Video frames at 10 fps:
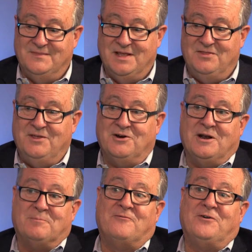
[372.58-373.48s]
they're going to
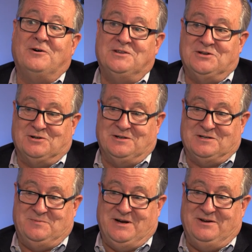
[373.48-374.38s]
prefer a digital
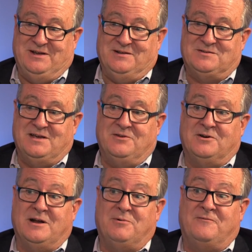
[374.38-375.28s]
experience and they're going
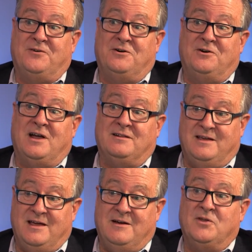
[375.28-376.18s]
to prefer not to
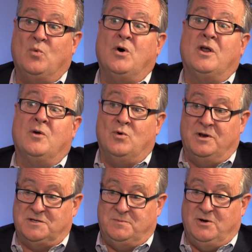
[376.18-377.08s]
have the one-on-one
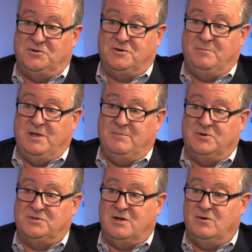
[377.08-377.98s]
exposure to people.
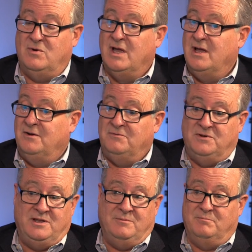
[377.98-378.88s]
So do
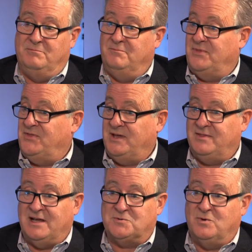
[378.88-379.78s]
you think
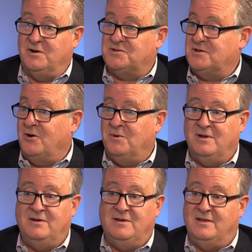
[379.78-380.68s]
that's where it's
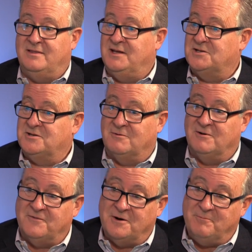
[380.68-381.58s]
going? Do you think it's going to
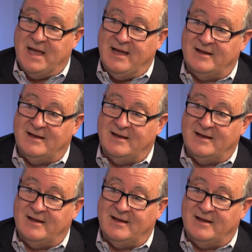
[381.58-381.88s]
revert back?